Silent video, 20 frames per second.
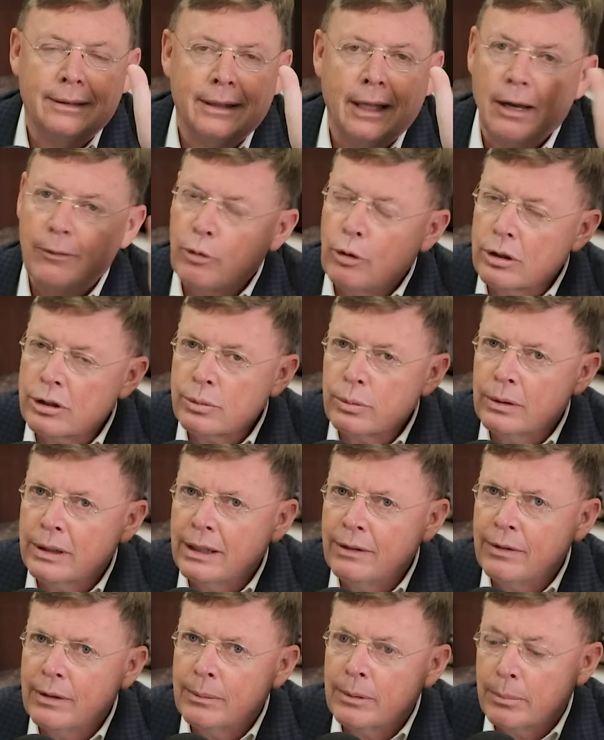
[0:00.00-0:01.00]
Now, of course, we'll
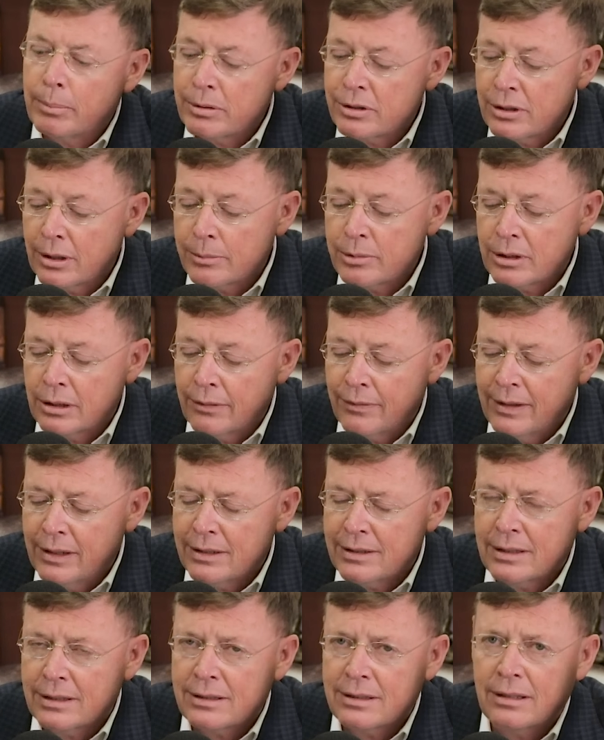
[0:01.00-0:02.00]
give him the presumption of
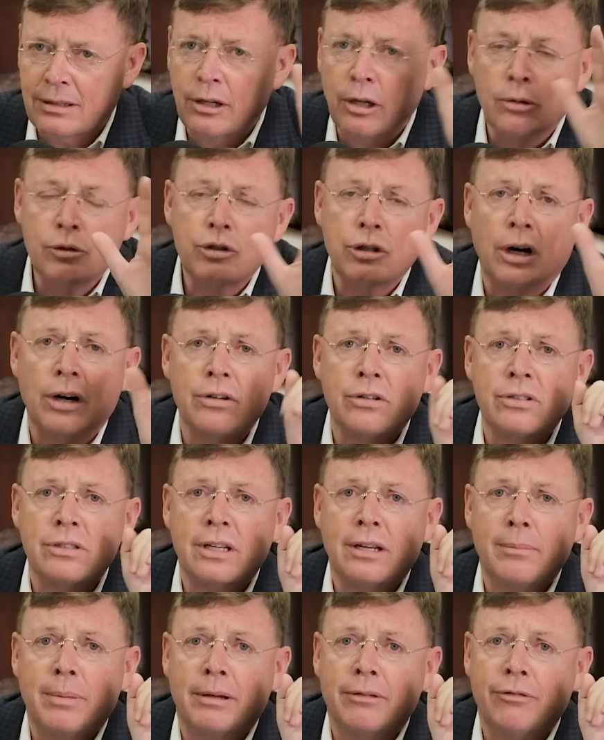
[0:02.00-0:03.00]
innocence and no
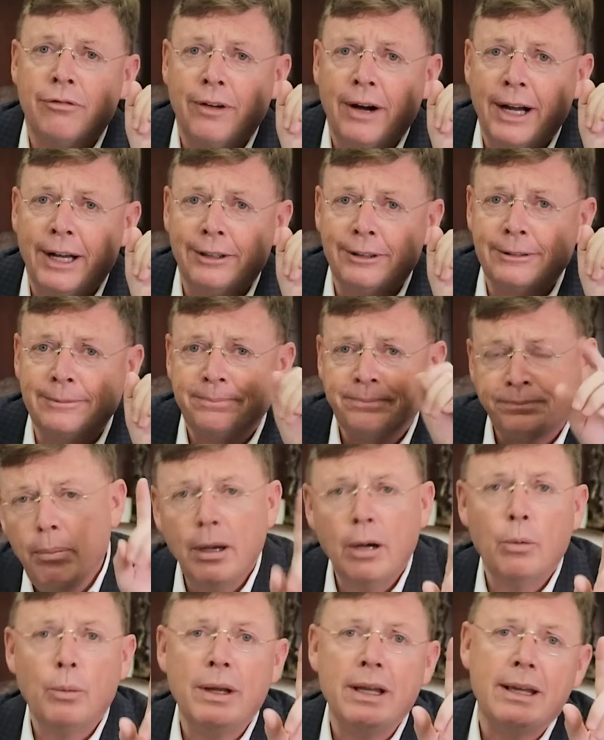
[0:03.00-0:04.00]
charges have been filed.
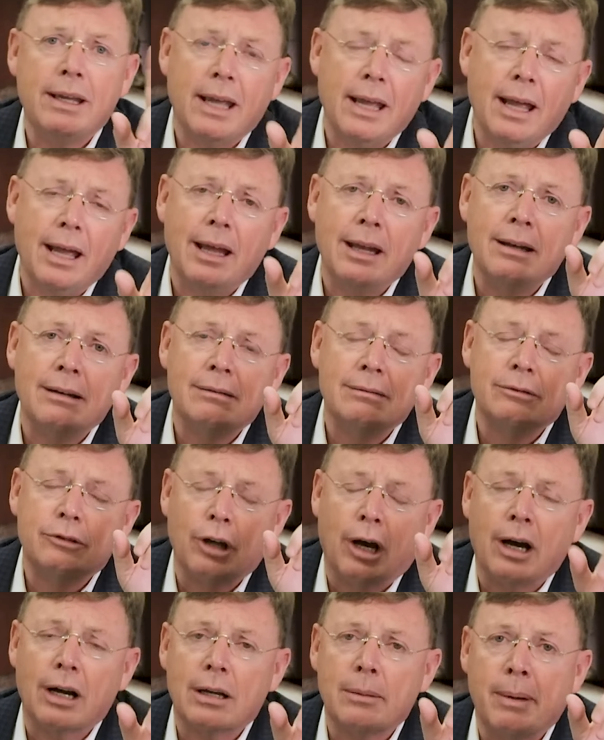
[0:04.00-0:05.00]
But we can
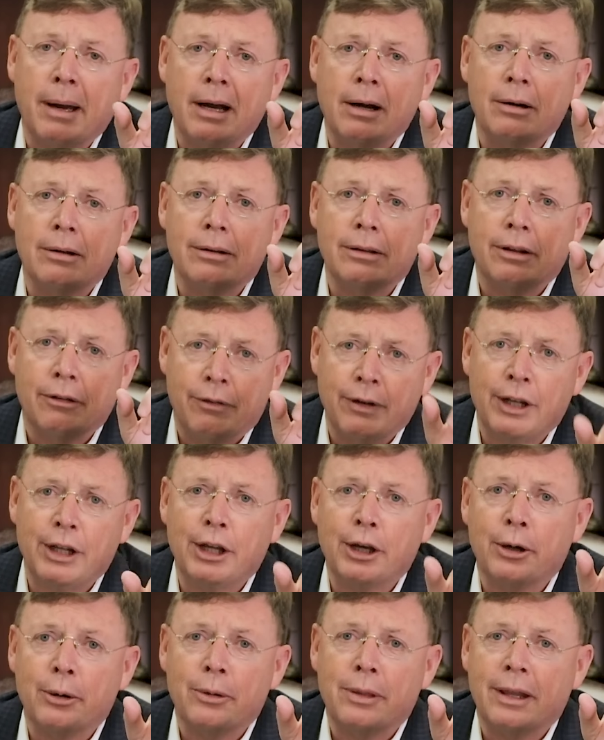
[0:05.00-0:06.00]
talk about the
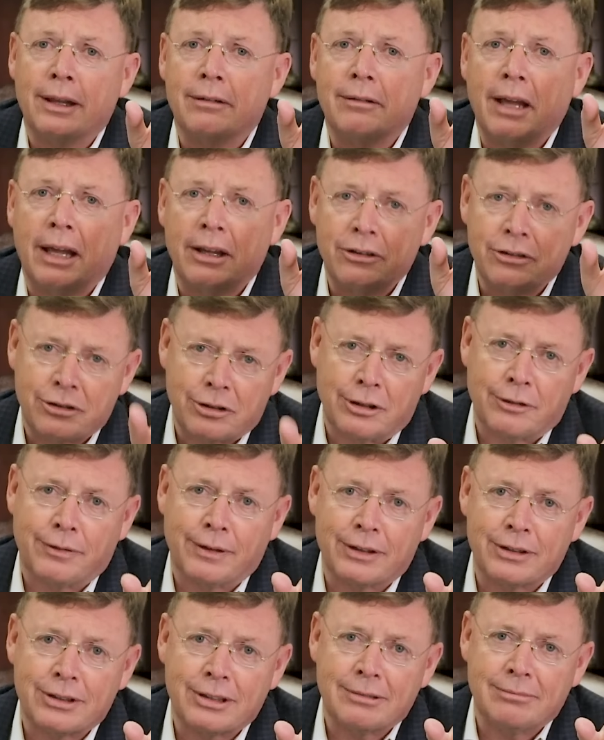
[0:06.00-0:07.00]
video that has
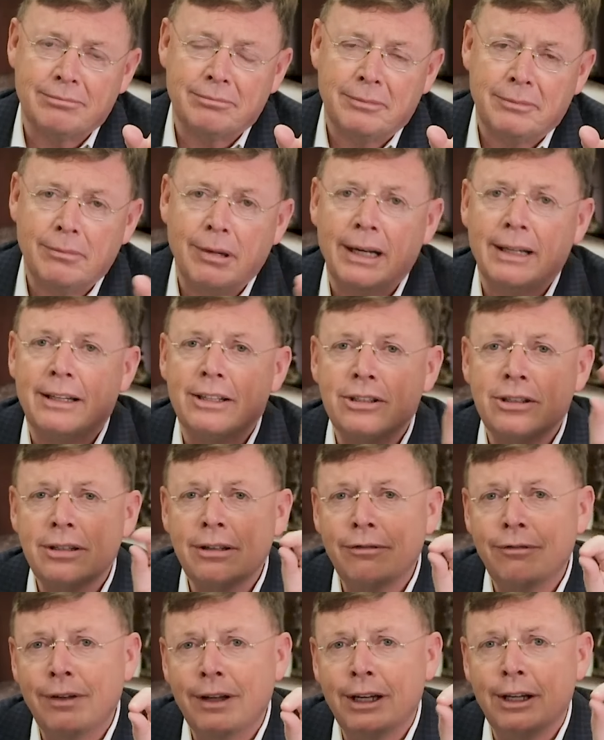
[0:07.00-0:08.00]
surfaced. right? This is
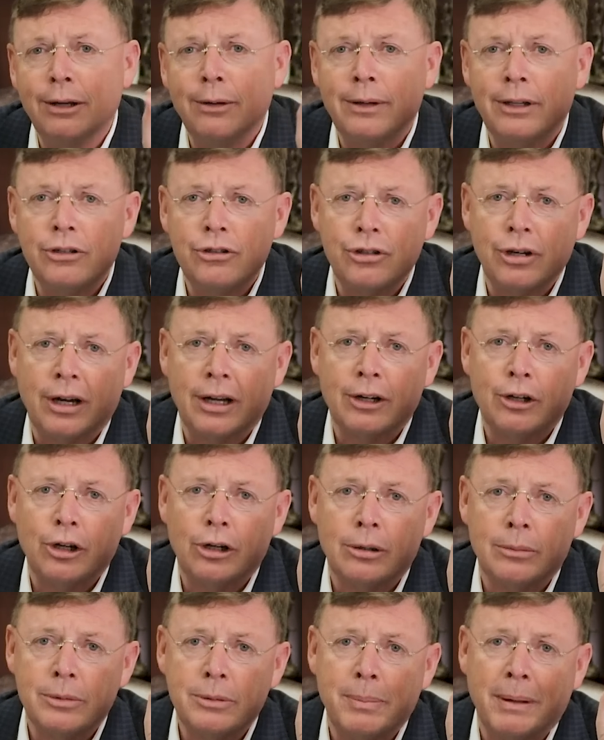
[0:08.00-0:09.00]
the video that Sean
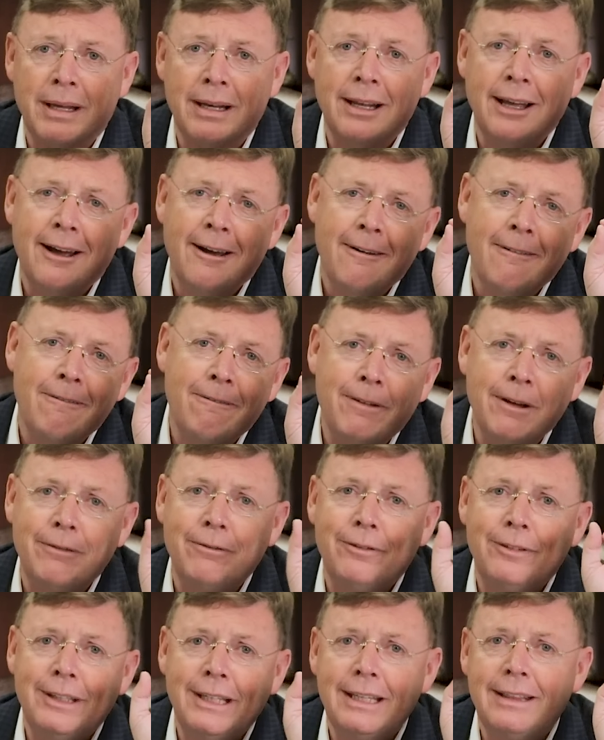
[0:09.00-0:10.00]
Combs paid
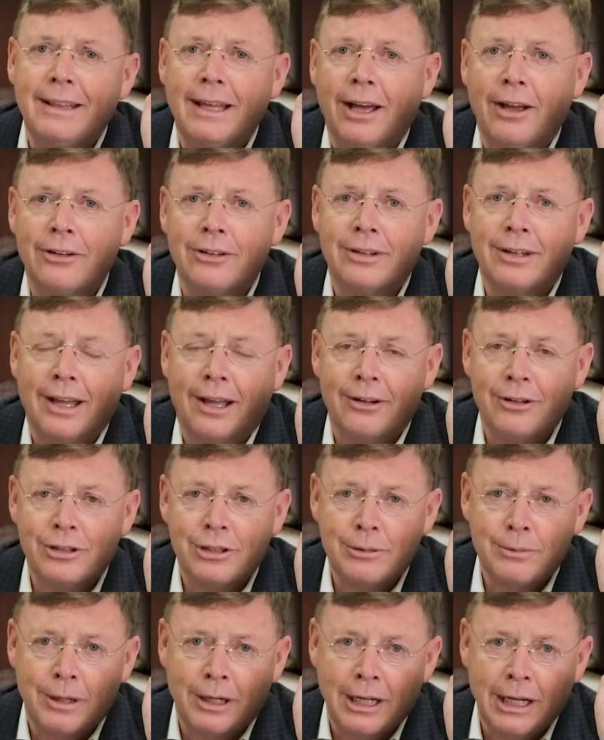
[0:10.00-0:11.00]

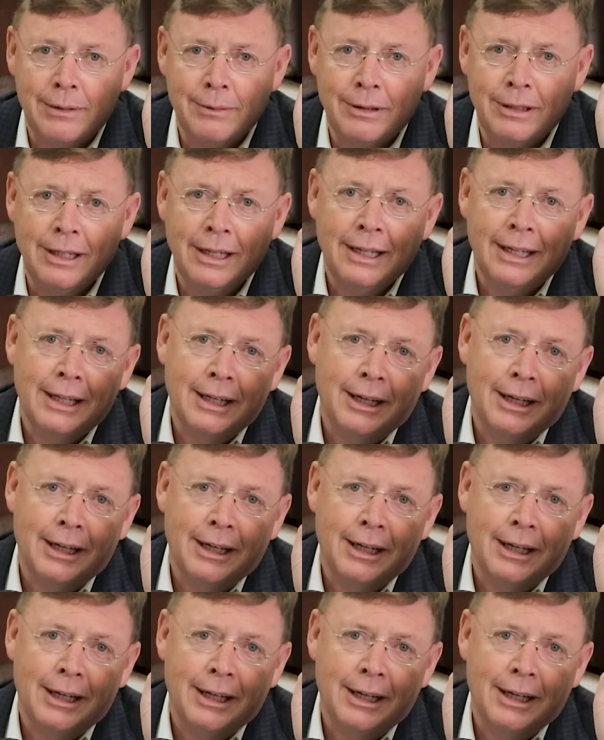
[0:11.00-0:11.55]
$50,000 to recover